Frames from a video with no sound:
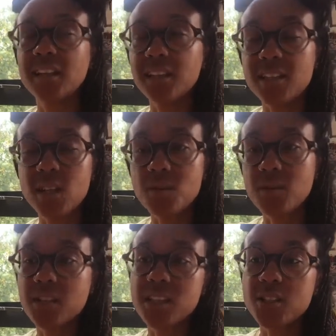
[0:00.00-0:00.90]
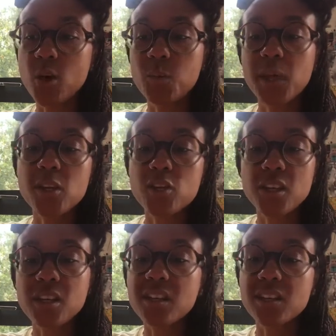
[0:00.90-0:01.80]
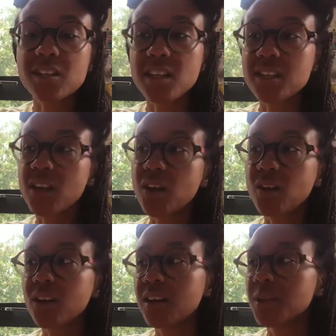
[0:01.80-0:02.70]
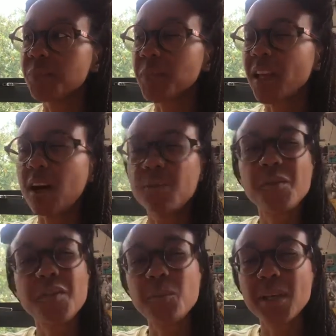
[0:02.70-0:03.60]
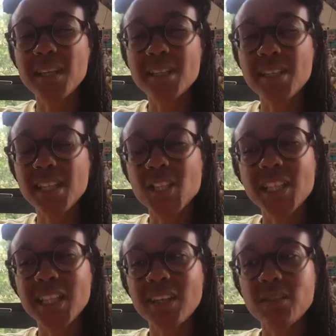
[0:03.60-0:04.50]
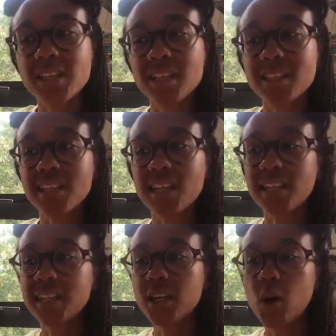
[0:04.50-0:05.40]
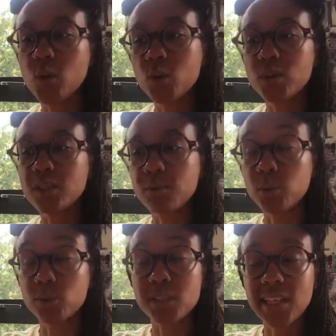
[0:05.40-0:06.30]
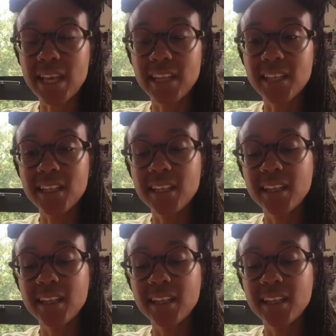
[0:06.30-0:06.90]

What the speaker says: in terms of there's no pictures, there's no comfy bits. Actually, everything's slightly cold and porcelain.